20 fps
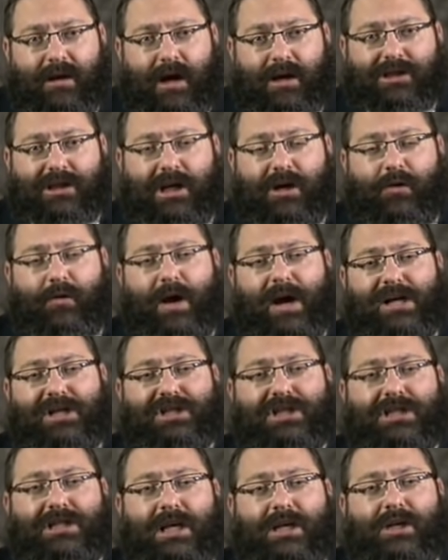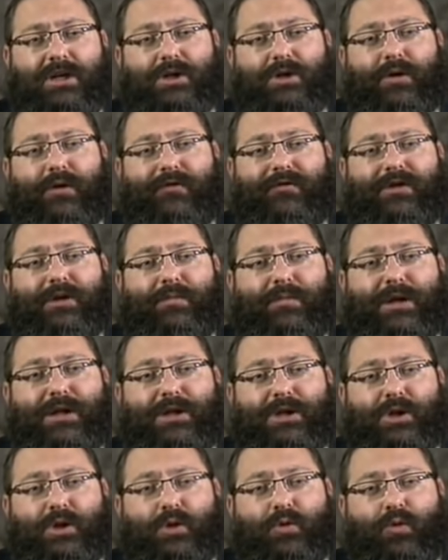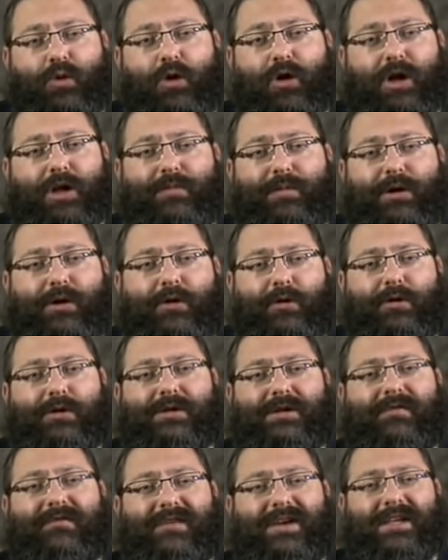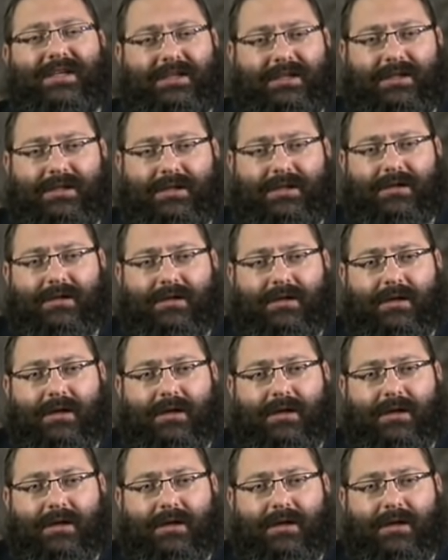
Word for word: a generation that deserved to be destroyed because of its